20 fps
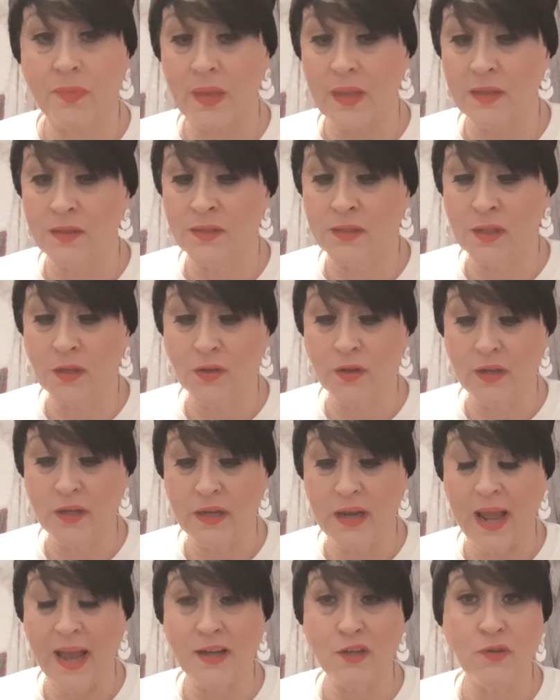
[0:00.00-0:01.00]
So
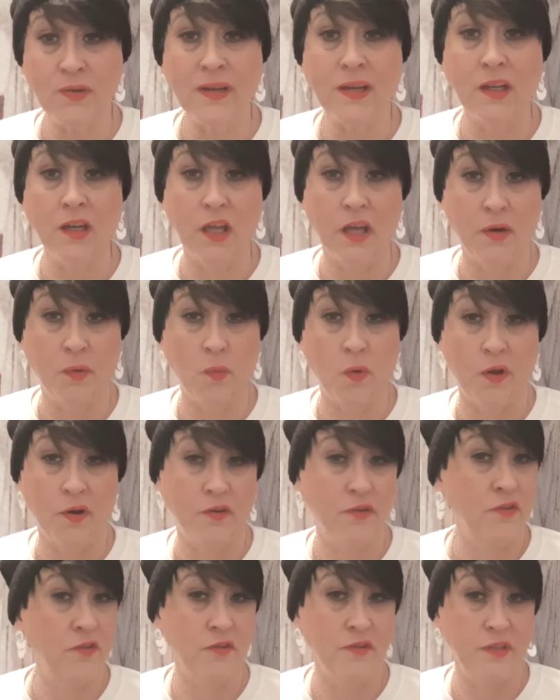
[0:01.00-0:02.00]
good. I drink a lot of
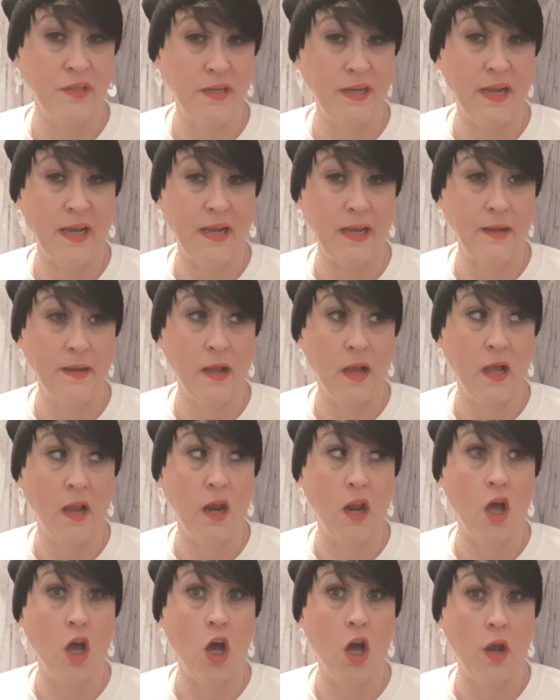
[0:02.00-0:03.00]
water during the day. A
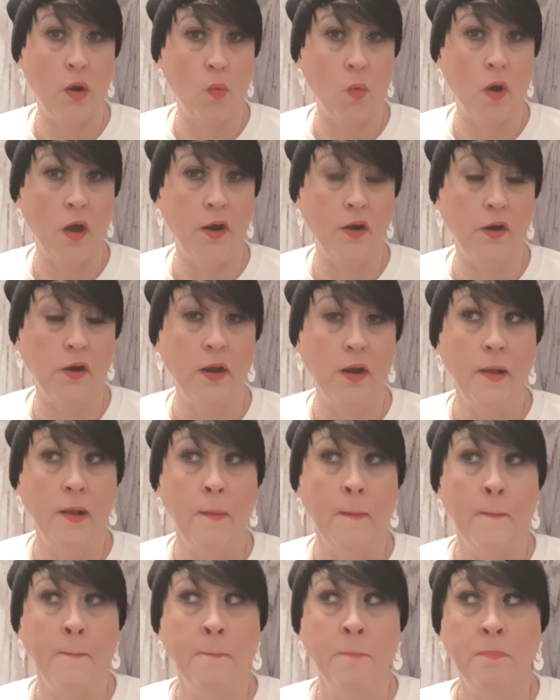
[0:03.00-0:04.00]
lot of water.
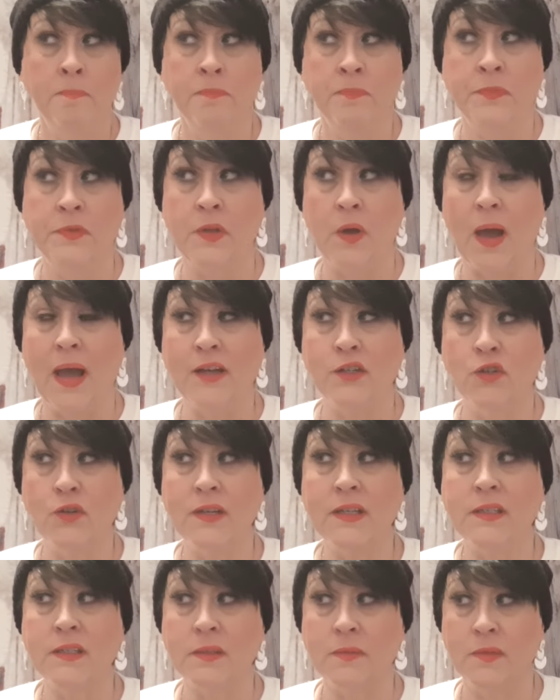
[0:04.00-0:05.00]
So I
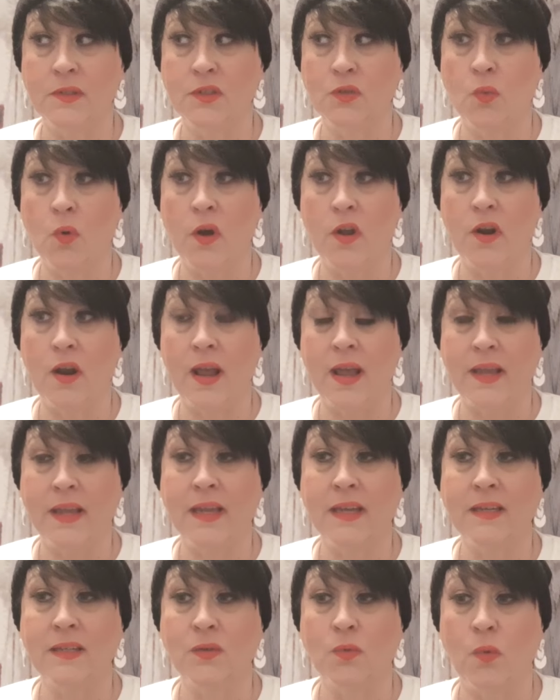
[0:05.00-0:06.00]
drink so much water, I
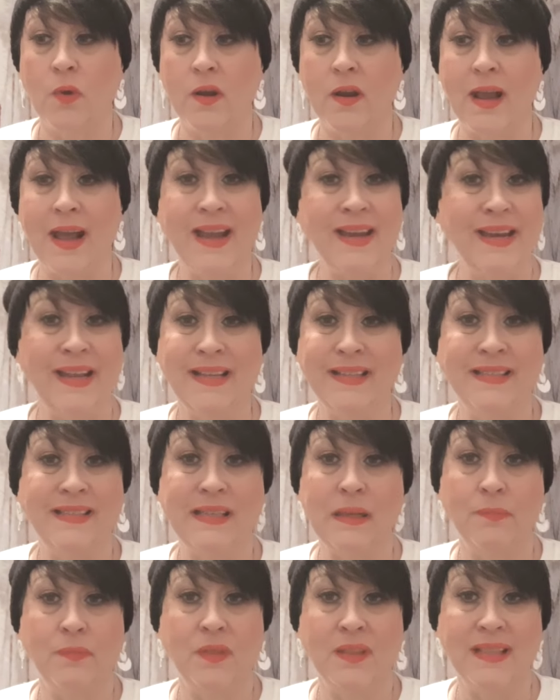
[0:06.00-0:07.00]
get to where I need
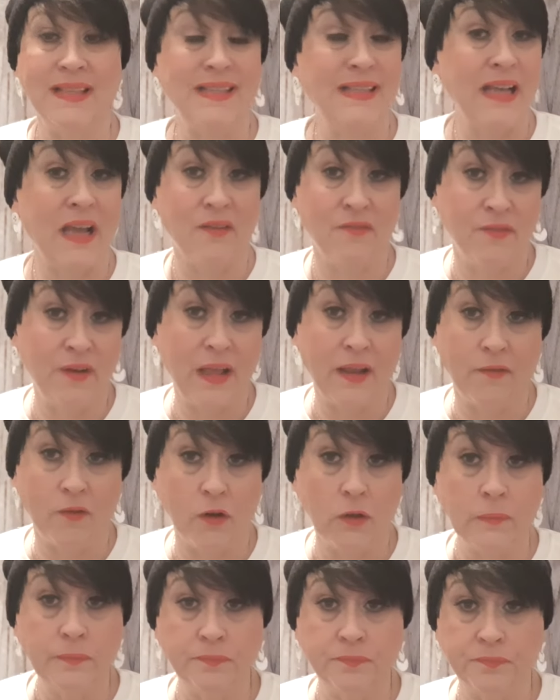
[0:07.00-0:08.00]
something that's got
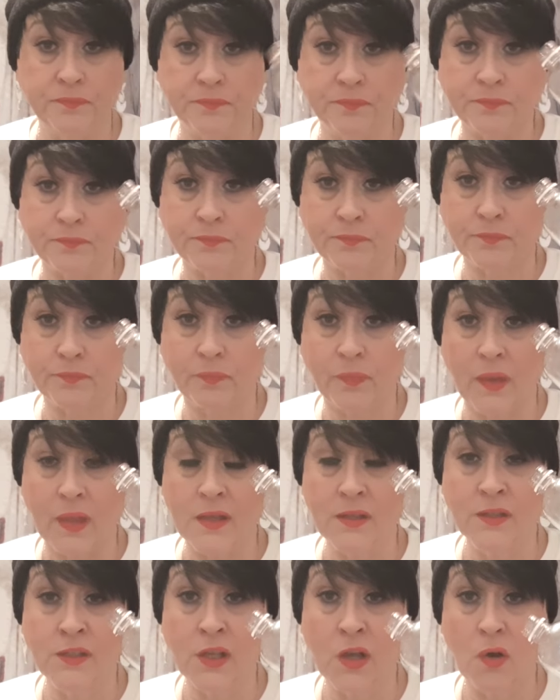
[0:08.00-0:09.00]
flavor.
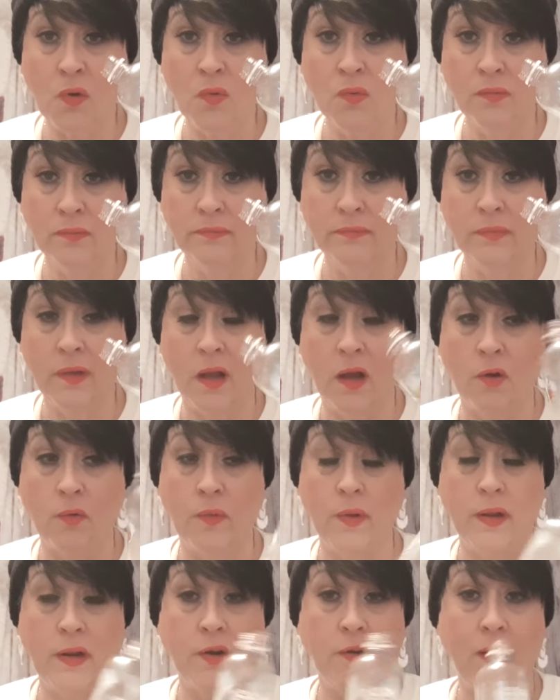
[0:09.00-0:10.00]
So I'll
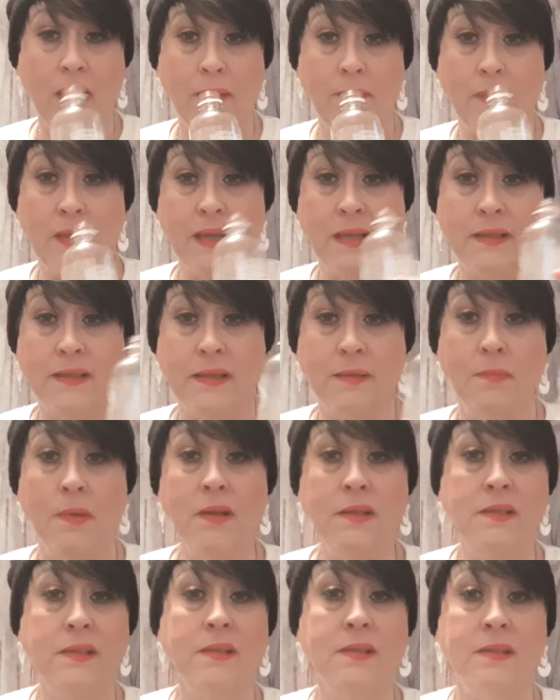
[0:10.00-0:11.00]
run and grab these. And
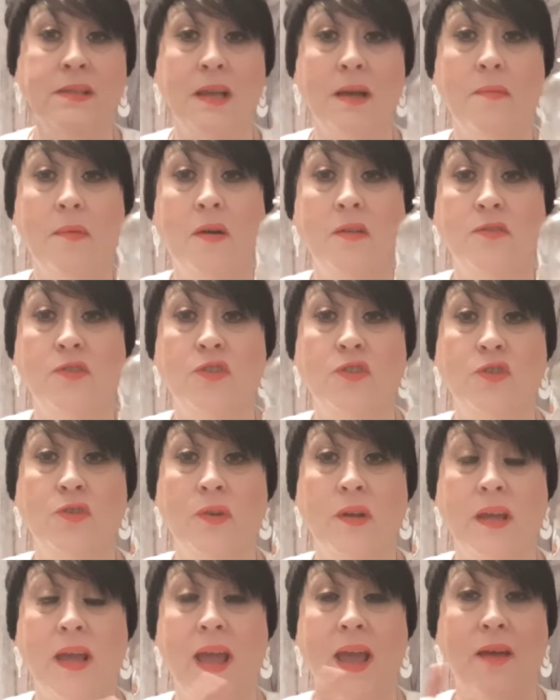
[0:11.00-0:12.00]
most of the time, I'll just
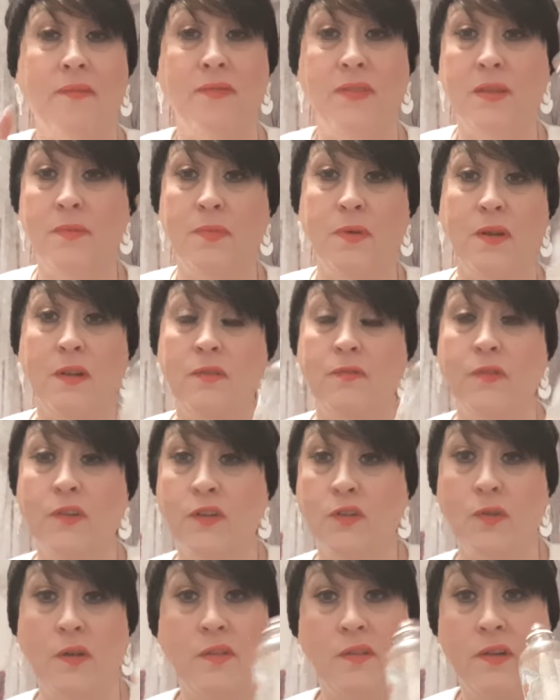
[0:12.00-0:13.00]
drink half and then put it in the
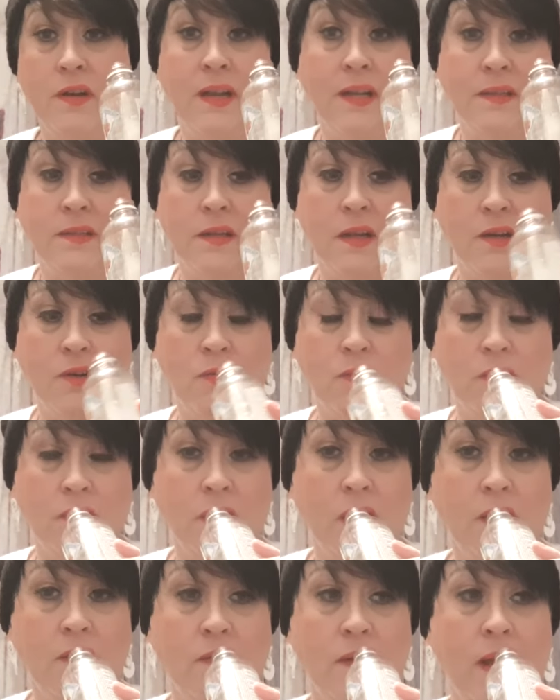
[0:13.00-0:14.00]
refrigerator, and the next day drink
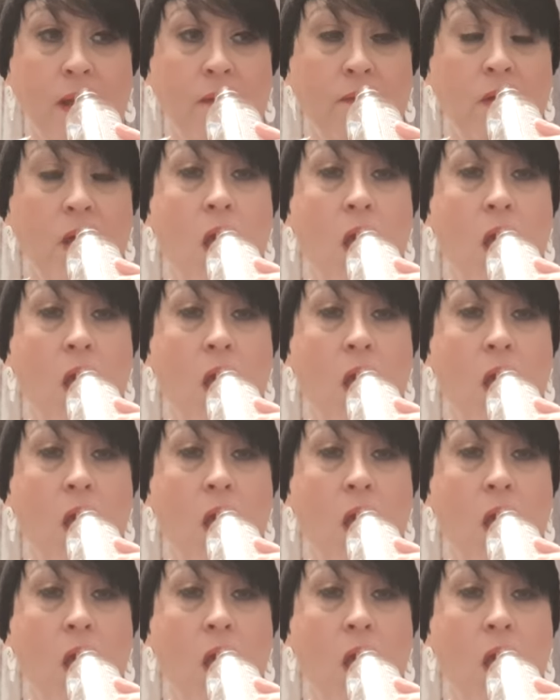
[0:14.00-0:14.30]
the other half.